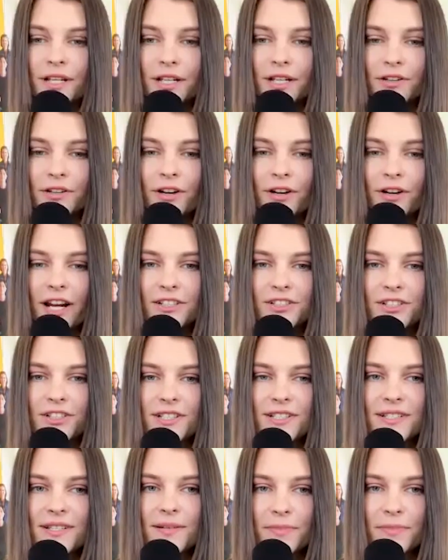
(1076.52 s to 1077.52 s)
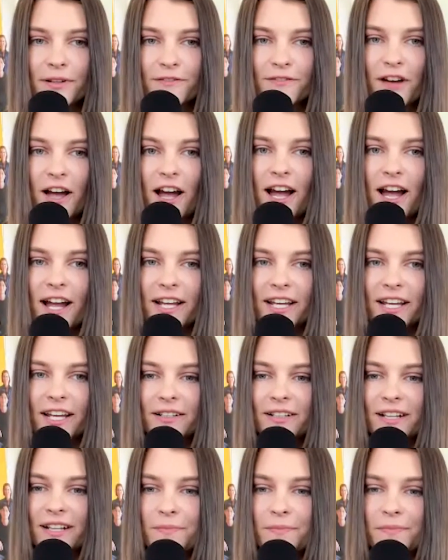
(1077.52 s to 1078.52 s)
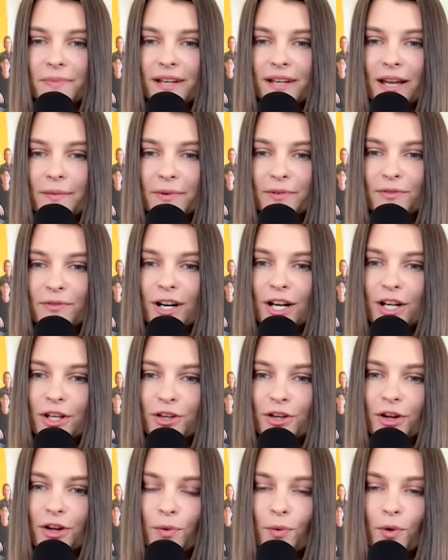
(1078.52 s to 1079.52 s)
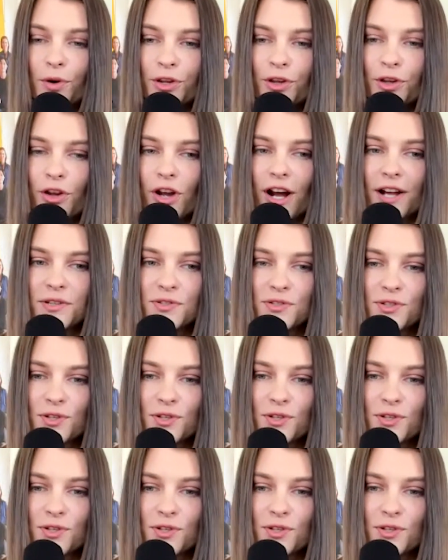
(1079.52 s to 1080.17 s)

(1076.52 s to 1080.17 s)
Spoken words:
great. Just simplifying and becoming really good at what you guys